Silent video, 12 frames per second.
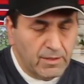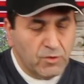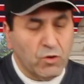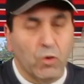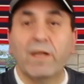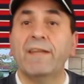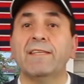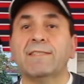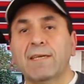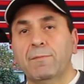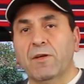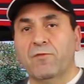So let it
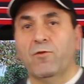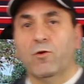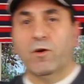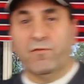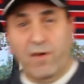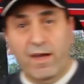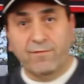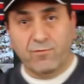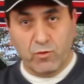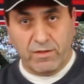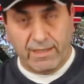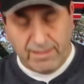simmer for 5
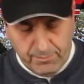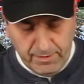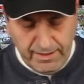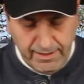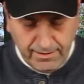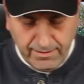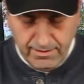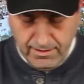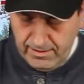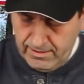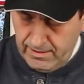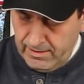to 6 minutes,
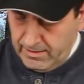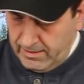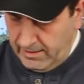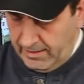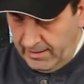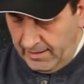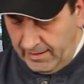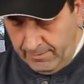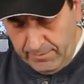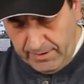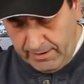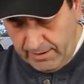and
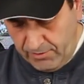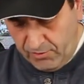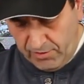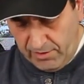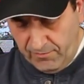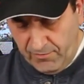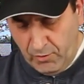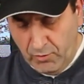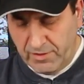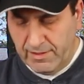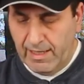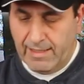let me get rid of
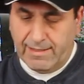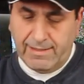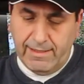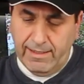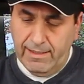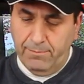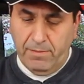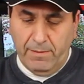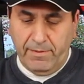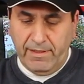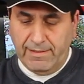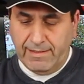those. That's the
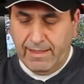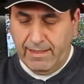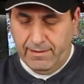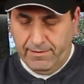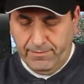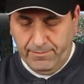pumpkin skin.